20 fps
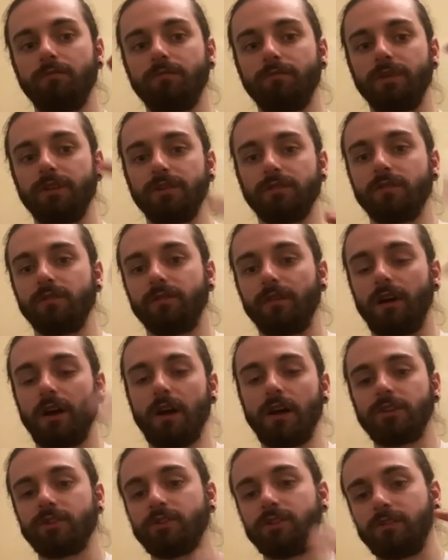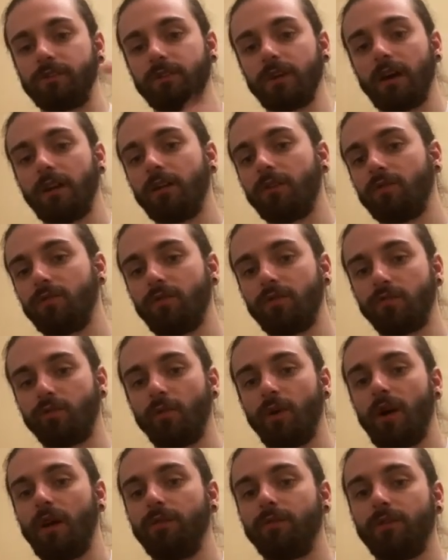piece of action, dialogue,
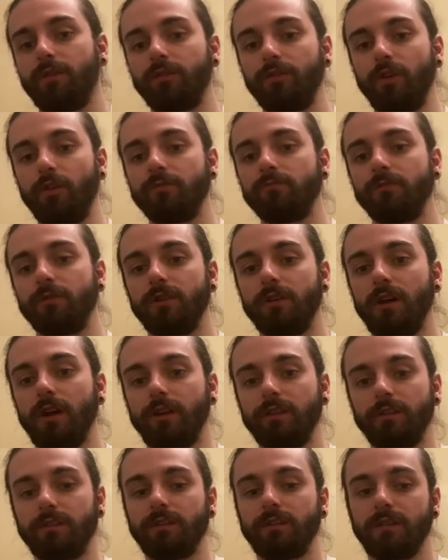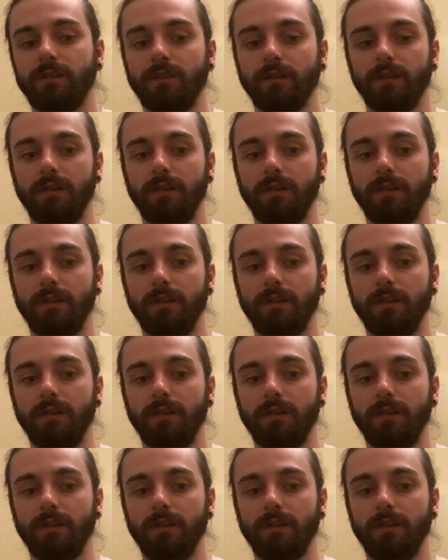whatever, down into